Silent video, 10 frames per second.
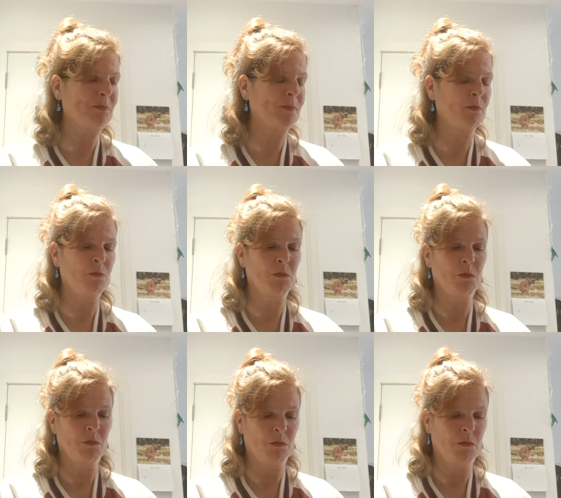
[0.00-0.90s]

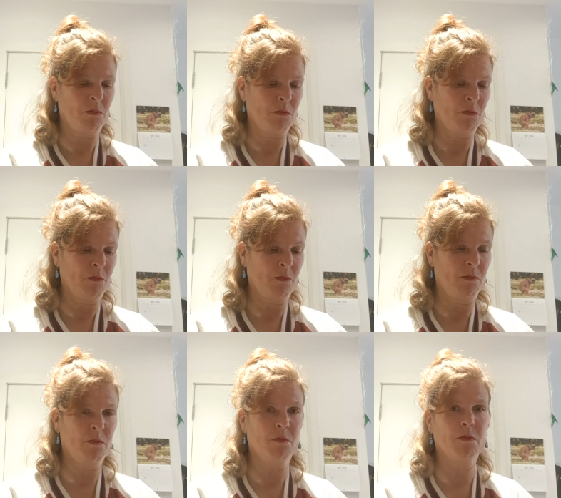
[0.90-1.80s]

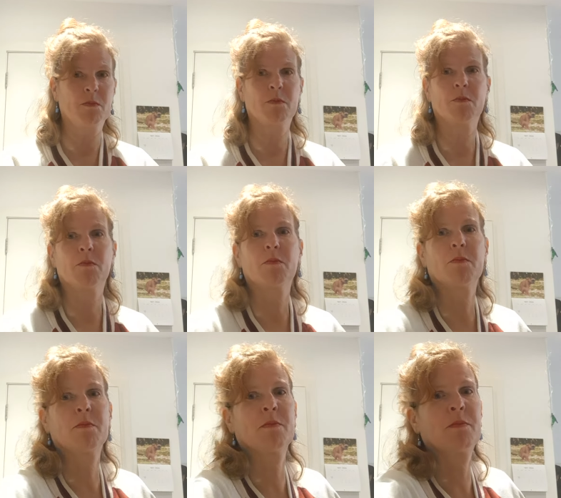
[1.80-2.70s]

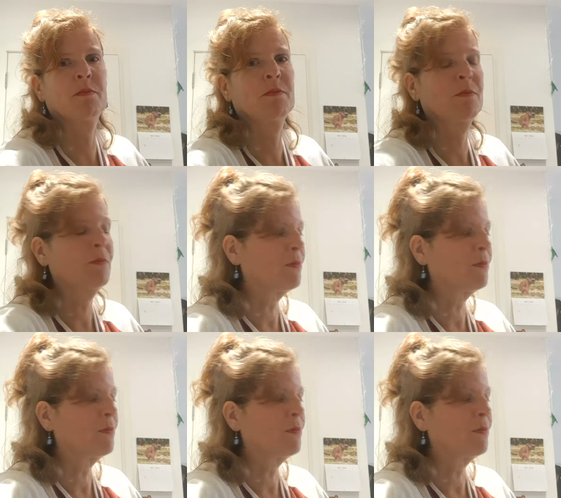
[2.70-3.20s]
[no speech]